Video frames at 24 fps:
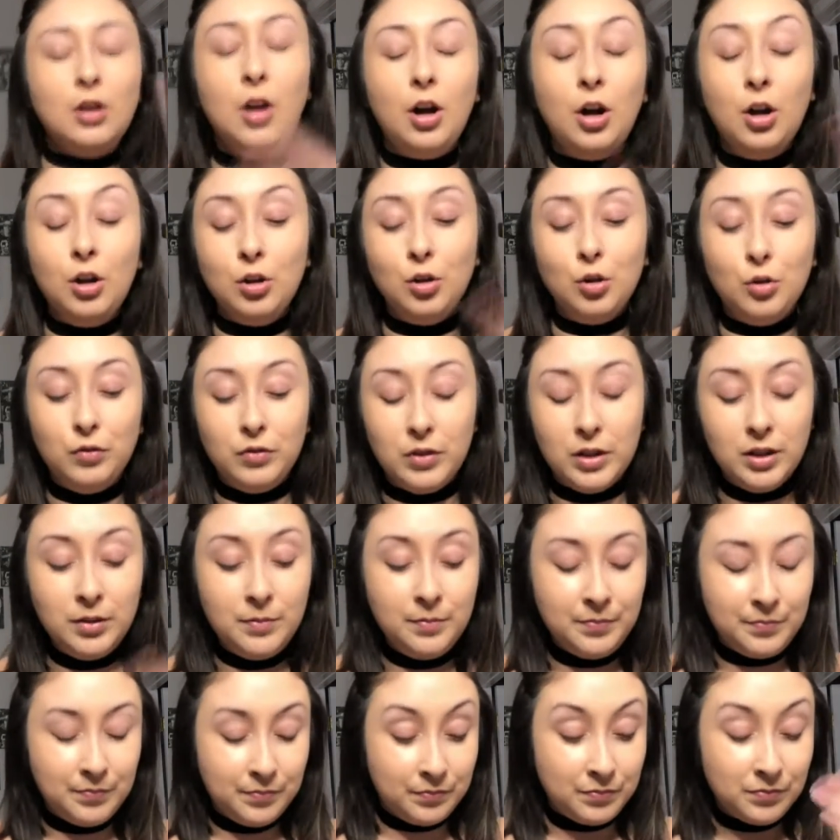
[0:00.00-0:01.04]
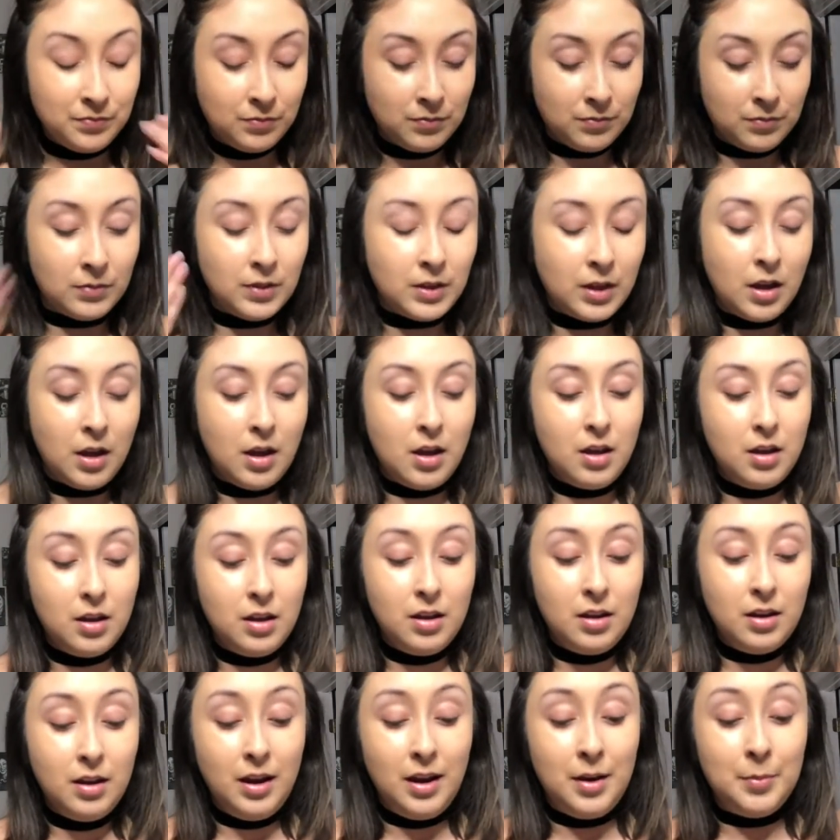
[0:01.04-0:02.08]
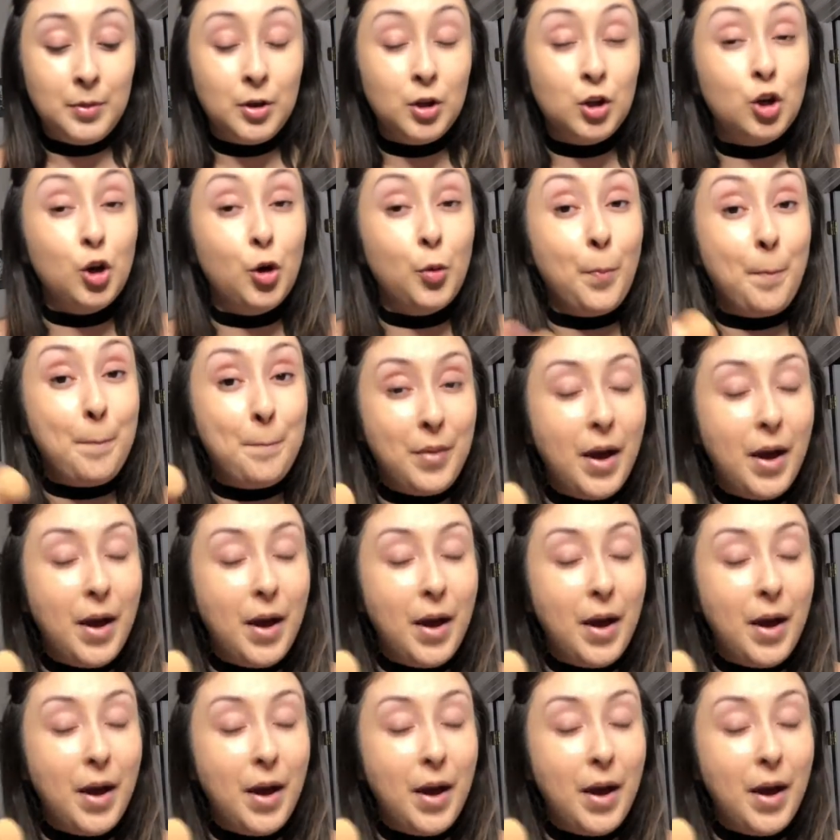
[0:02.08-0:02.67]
all over. I'm gonna go